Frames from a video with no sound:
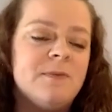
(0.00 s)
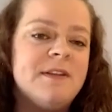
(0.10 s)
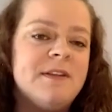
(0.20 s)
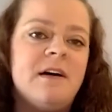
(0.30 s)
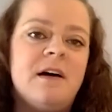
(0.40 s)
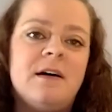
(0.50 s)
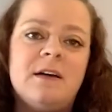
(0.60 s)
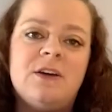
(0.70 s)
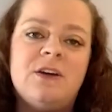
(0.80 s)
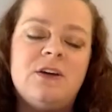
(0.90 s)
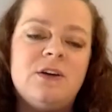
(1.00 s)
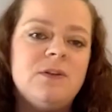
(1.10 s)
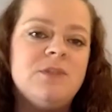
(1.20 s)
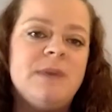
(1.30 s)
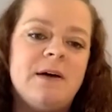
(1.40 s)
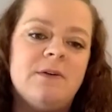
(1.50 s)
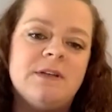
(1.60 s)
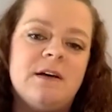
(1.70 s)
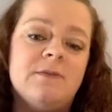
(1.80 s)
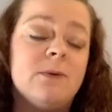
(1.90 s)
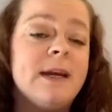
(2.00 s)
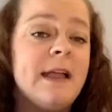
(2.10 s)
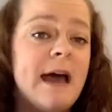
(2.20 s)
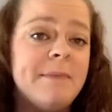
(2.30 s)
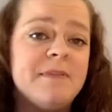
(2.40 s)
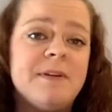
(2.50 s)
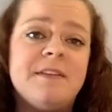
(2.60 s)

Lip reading: We saw a huge amount of relapse.